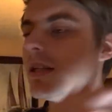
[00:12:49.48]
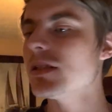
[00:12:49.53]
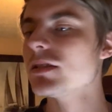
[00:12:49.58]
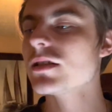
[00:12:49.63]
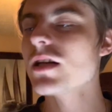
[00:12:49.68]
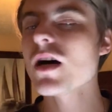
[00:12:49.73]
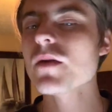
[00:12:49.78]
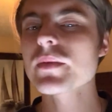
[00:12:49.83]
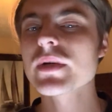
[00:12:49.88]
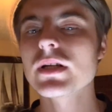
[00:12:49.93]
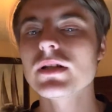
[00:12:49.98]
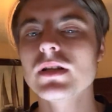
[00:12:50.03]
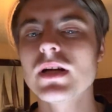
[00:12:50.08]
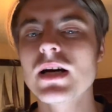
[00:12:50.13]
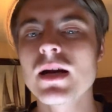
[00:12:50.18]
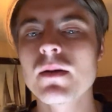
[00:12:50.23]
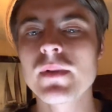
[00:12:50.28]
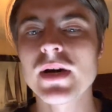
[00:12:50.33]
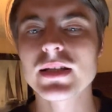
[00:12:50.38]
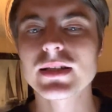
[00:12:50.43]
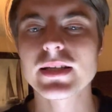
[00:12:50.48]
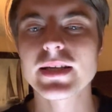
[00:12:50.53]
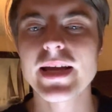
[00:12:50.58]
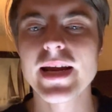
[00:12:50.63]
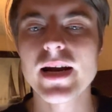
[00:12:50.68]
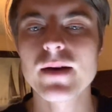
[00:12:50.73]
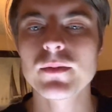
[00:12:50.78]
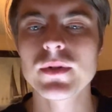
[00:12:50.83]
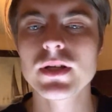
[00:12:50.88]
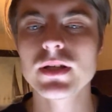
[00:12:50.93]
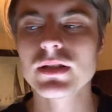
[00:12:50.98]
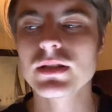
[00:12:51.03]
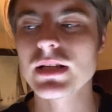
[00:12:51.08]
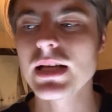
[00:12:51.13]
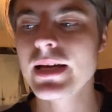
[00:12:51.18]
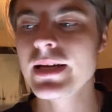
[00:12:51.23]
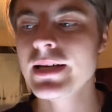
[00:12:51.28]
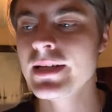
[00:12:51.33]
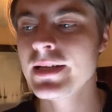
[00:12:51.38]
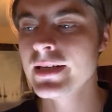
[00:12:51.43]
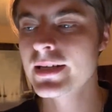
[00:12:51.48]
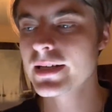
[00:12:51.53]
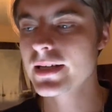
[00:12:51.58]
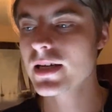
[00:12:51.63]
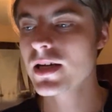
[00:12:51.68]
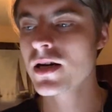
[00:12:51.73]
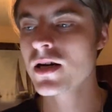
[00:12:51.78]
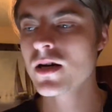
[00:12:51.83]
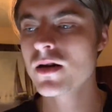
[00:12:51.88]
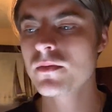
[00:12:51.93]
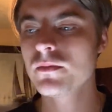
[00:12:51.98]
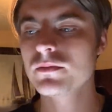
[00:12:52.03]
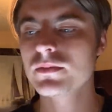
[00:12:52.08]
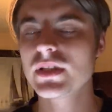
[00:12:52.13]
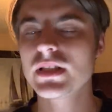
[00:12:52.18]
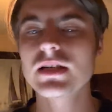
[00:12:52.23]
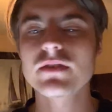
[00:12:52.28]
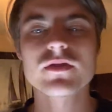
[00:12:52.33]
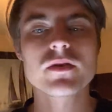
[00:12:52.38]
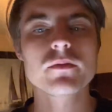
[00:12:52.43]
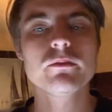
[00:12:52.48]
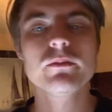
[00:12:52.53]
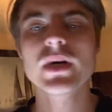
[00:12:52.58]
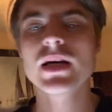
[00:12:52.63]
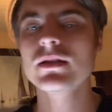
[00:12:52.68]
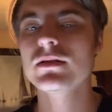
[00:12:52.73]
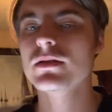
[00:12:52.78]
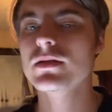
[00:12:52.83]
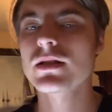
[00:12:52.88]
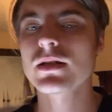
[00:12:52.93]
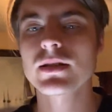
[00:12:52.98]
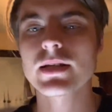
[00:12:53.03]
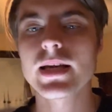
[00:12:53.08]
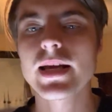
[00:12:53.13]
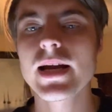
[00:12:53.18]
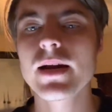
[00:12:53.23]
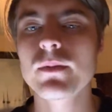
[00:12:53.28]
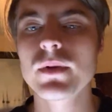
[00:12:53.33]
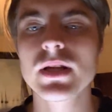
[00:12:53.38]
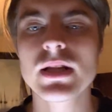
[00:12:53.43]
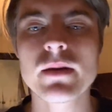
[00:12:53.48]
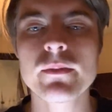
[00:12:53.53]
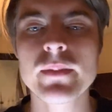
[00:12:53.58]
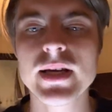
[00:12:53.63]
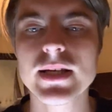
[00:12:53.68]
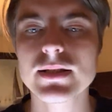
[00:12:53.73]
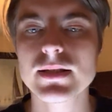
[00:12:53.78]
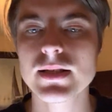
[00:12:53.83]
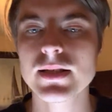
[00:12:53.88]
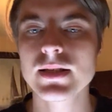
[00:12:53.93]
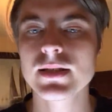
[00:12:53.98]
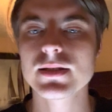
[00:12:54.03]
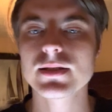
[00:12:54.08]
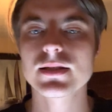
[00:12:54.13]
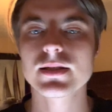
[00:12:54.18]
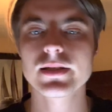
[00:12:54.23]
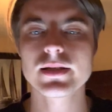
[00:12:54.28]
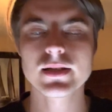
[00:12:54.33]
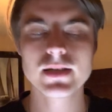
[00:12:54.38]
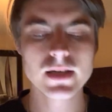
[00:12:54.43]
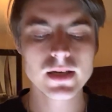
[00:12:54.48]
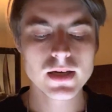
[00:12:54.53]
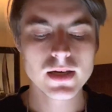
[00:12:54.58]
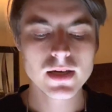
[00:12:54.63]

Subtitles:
taught me a lot about the camera and the different buttons on the camera that make sense, and